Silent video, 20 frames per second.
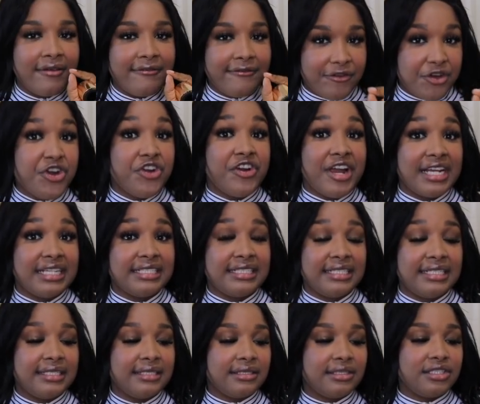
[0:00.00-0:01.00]

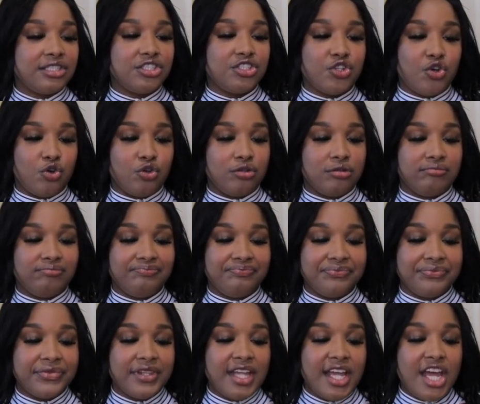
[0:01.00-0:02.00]
fragrances, so
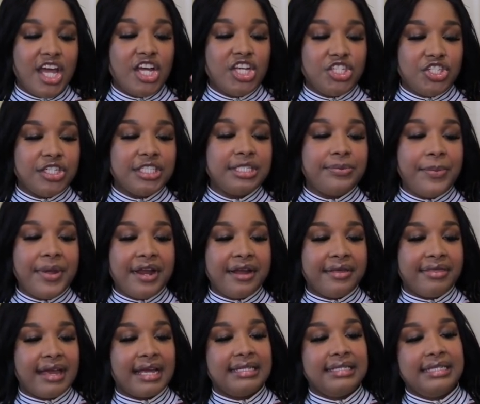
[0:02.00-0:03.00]
just bear
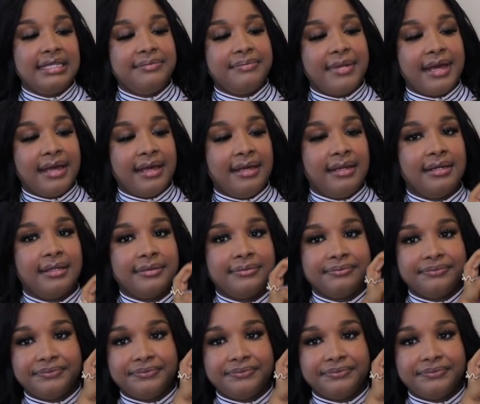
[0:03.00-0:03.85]
that in mind.